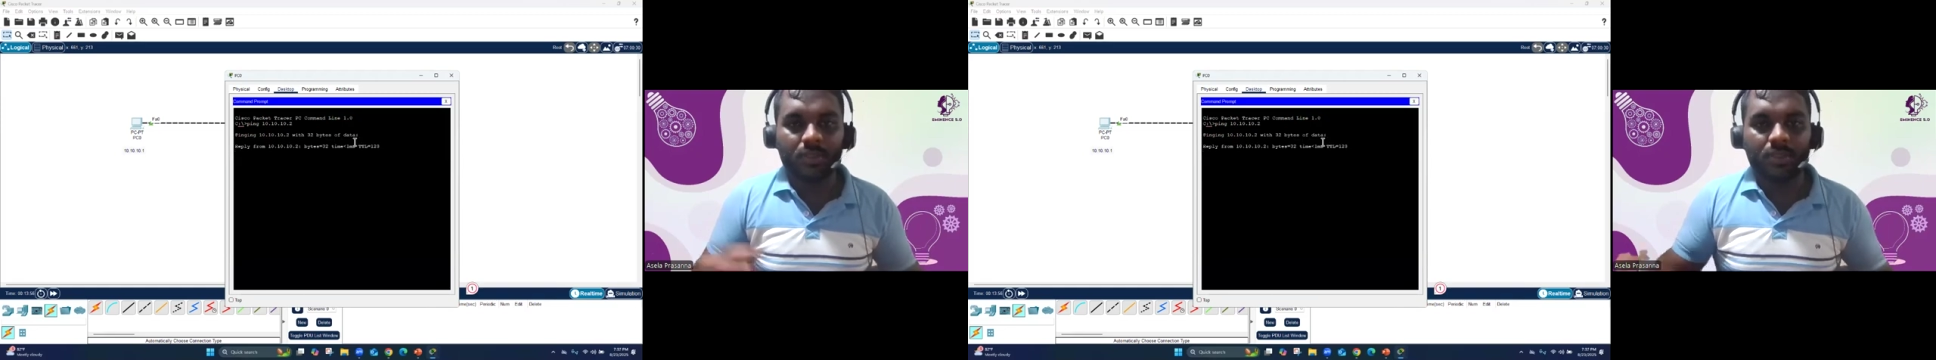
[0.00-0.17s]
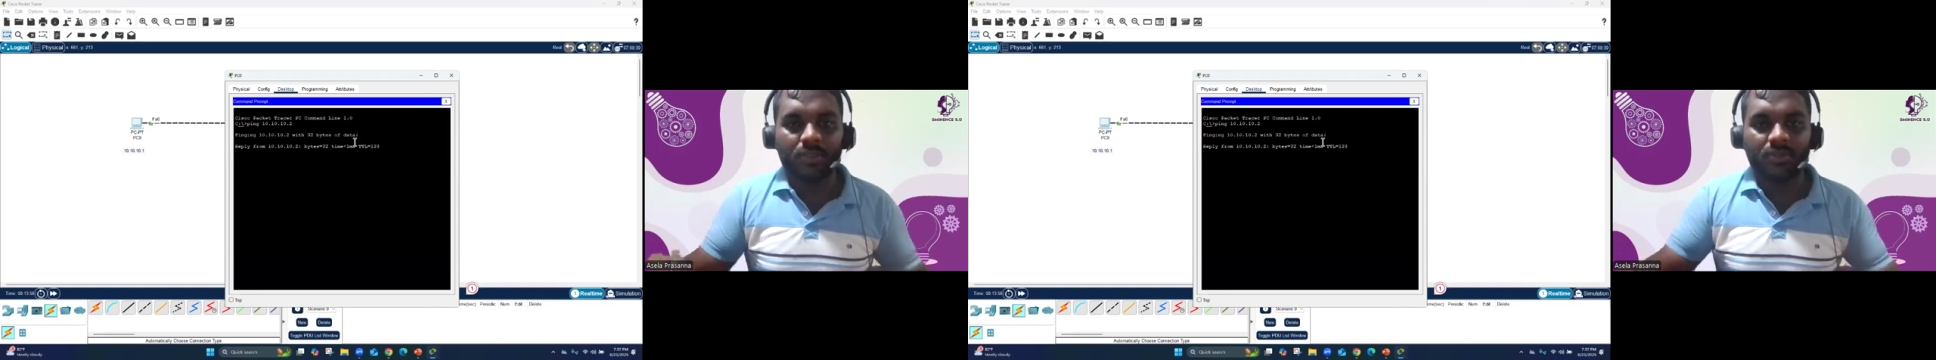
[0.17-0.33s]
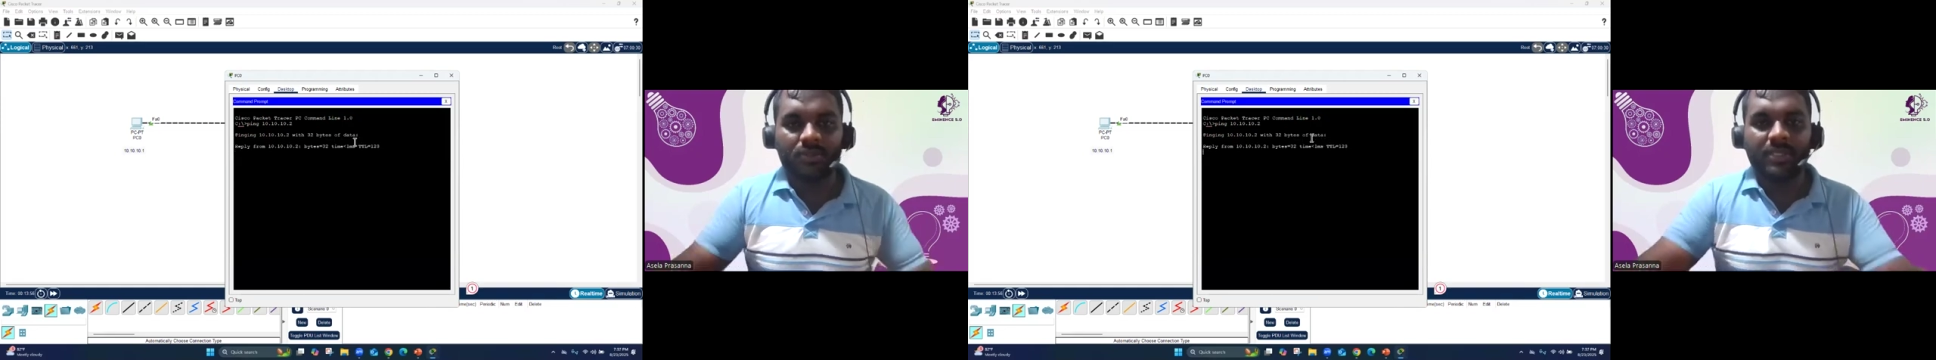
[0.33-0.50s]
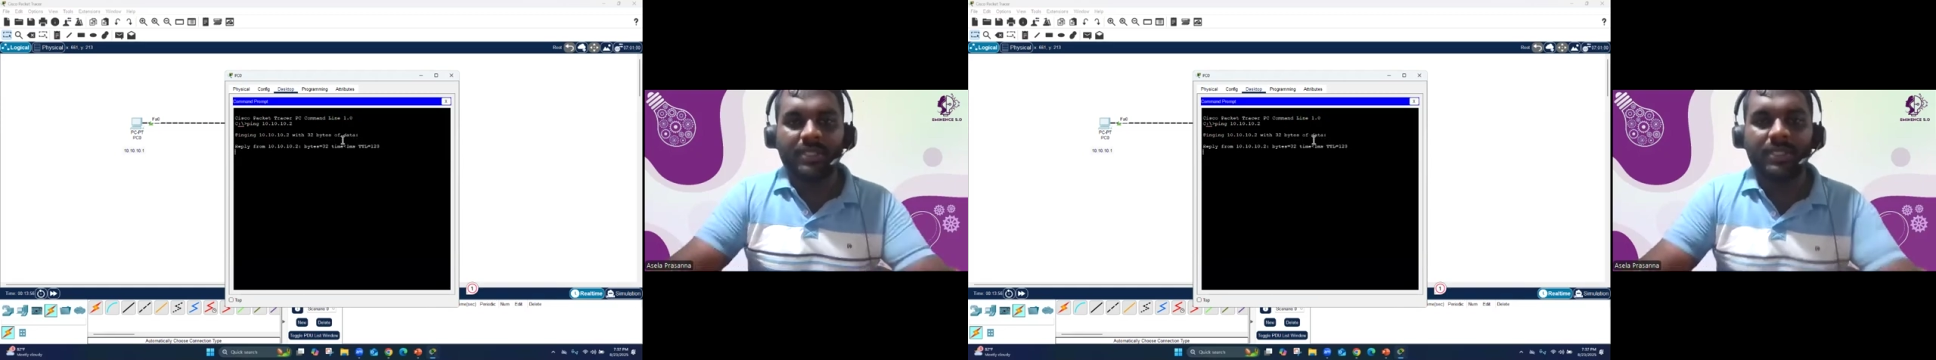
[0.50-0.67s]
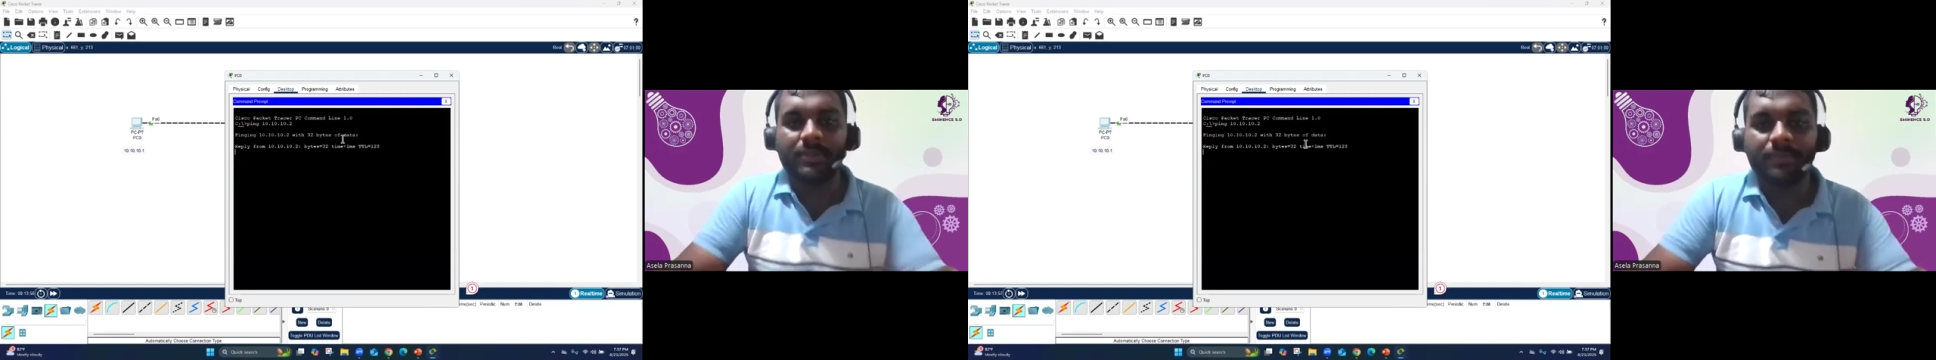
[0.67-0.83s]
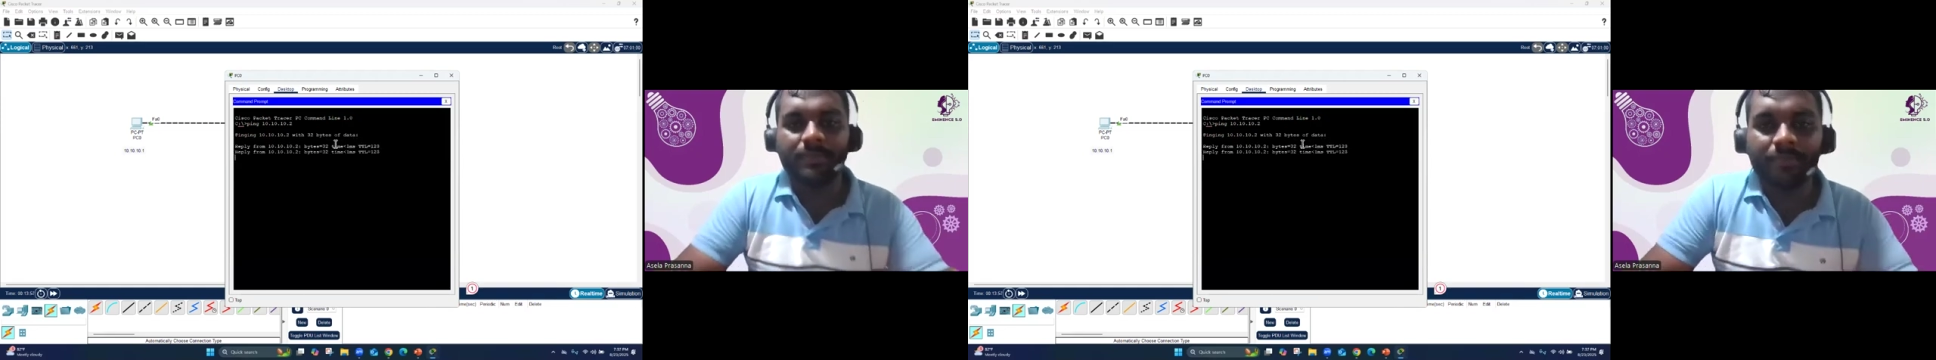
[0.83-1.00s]
So here
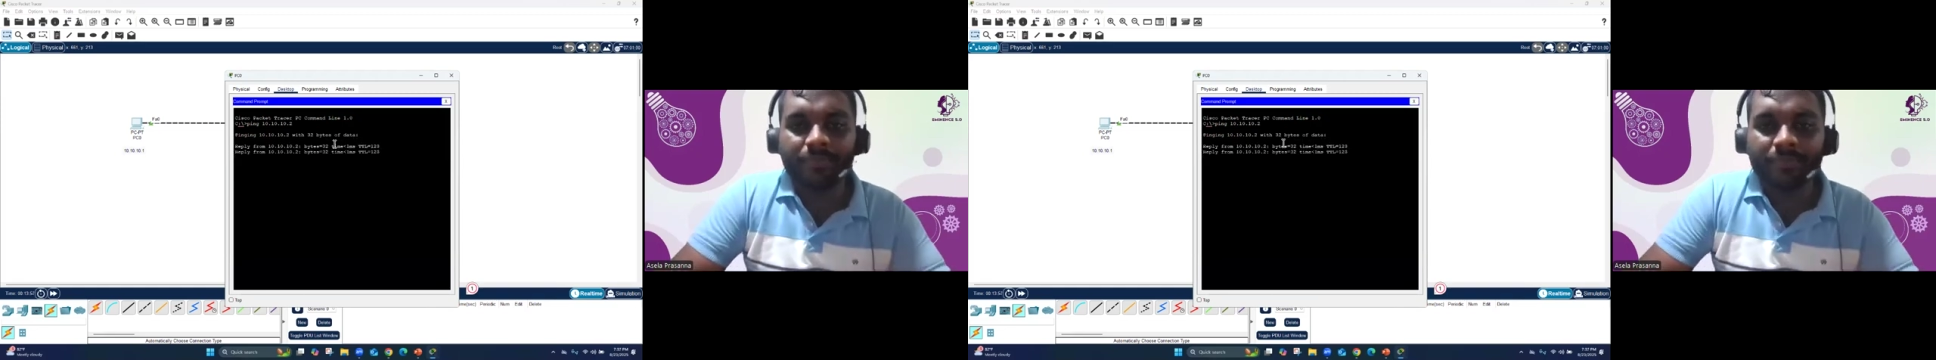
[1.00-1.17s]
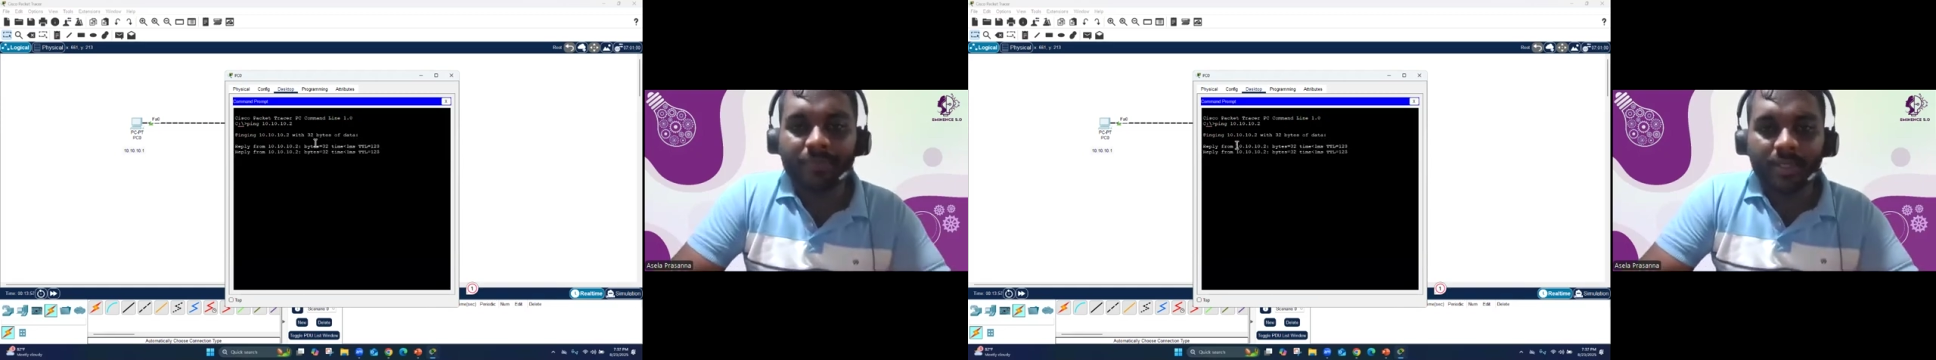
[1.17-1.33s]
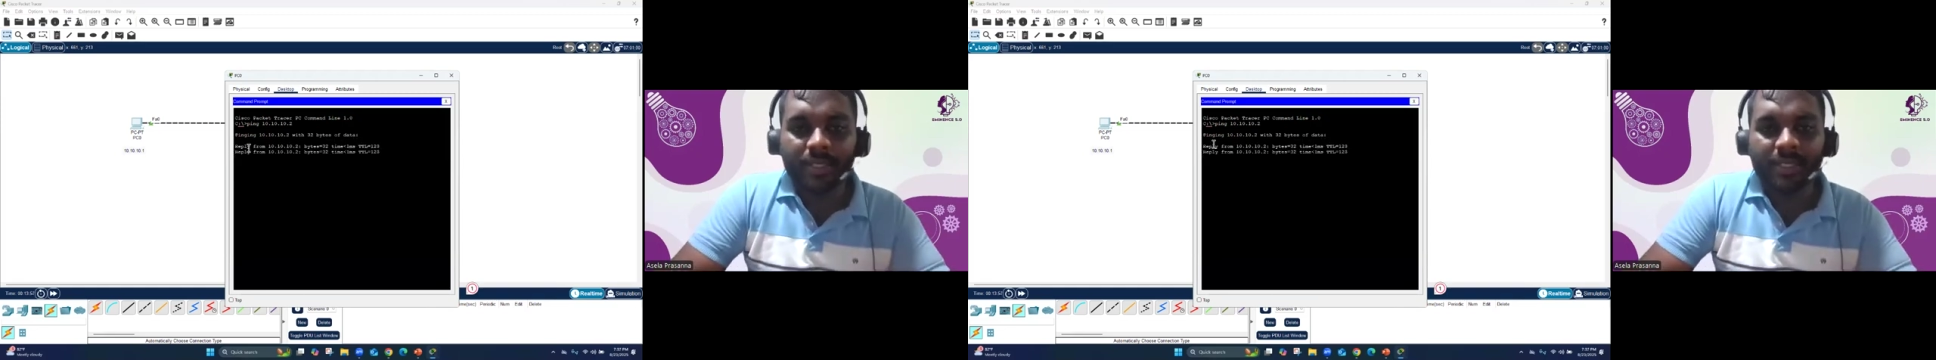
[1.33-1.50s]
a